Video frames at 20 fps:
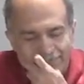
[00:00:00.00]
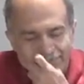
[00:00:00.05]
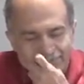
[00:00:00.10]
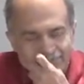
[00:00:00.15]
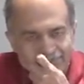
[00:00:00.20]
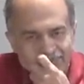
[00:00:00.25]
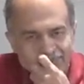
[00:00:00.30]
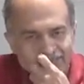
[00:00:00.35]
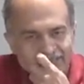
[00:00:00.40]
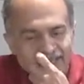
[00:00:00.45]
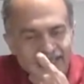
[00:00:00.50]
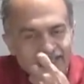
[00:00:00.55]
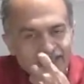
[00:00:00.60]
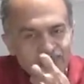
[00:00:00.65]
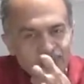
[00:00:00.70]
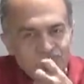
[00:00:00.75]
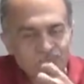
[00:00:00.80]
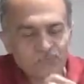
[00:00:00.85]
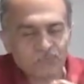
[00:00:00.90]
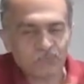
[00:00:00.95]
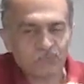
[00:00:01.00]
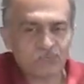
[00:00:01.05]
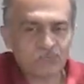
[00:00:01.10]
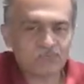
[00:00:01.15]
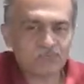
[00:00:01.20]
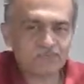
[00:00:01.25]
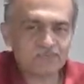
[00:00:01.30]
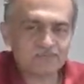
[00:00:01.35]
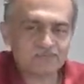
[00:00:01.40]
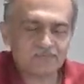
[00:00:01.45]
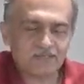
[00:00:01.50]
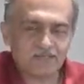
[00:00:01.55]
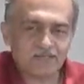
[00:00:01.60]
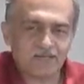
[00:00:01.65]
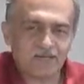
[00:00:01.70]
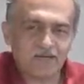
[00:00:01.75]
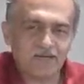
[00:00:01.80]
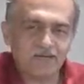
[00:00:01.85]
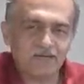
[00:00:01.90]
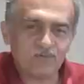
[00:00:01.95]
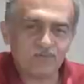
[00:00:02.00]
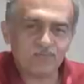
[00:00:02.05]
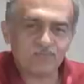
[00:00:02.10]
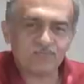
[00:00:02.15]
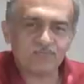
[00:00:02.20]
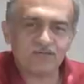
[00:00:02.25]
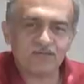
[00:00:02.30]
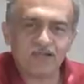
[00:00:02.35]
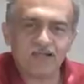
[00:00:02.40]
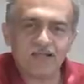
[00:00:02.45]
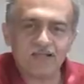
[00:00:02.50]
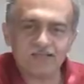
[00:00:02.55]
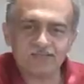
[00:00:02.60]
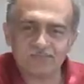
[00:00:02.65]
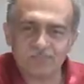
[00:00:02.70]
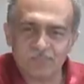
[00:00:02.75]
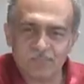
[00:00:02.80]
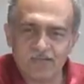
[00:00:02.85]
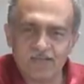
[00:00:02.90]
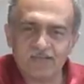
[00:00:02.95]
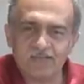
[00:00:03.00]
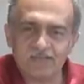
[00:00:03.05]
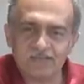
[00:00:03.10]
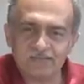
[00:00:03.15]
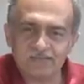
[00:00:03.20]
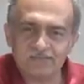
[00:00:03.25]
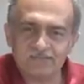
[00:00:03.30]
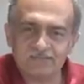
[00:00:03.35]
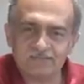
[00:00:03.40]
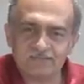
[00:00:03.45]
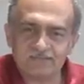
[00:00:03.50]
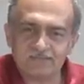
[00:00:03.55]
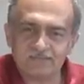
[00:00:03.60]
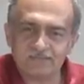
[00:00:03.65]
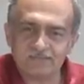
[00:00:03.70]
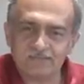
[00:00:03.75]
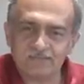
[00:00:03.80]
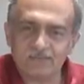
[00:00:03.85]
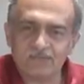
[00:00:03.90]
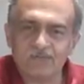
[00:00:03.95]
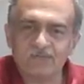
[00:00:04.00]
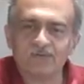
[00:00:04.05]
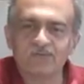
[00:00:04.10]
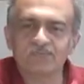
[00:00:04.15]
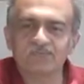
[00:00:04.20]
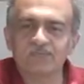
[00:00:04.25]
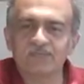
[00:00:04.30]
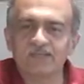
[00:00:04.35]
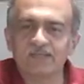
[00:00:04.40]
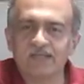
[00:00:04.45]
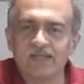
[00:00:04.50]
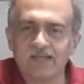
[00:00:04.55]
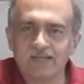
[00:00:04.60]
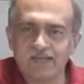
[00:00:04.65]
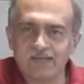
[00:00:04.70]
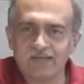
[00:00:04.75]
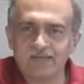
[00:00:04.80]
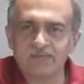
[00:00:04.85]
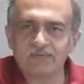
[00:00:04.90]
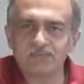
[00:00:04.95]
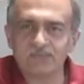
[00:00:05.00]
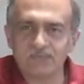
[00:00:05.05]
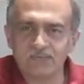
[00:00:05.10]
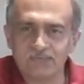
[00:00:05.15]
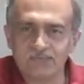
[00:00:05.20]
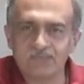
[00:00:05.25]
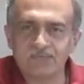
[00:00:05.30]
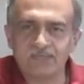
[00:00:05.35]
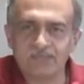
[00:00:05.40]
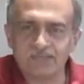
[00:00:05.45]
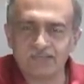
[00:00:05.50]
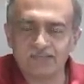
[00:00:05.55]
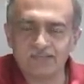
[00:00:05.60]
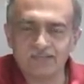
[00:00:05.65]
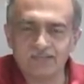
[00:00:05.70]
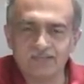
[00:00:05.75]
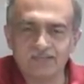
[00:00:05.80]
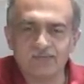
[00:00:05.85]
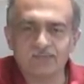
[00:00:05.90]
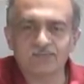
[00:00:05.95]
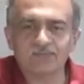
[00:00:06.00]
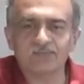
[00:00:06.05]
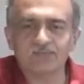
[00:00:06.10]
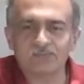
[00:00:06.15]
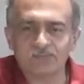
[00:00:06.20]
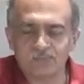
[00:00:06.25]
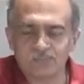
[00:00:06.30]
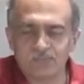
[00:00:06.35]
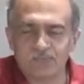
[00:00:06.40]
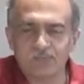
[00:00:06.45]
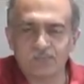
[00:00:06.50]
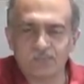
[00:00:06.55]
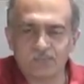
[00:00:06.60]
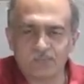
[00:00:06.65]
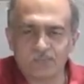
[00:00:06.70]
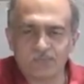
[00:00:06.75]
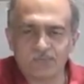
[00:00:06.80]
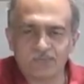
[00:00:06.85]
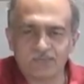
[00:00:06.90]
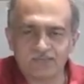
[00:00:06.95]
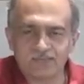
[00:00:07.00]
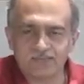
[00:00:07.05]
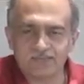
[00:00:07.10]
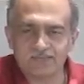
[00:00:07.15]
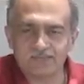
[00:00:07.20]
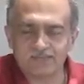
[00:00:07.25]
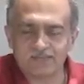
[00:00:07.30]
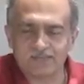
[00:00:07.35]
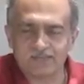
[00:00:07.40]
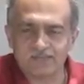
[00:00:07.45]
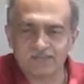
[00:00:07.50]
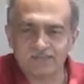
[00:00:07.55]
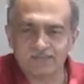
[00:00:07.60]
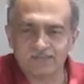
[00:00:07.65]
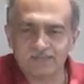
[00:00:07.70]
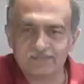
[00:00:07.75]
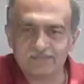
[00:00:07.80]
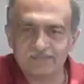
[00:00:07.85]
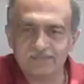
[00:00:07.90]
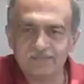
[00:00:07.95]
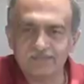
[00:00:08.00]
So that shows a kind of class bias of the higher judiciary, of the Supreme Court in this case,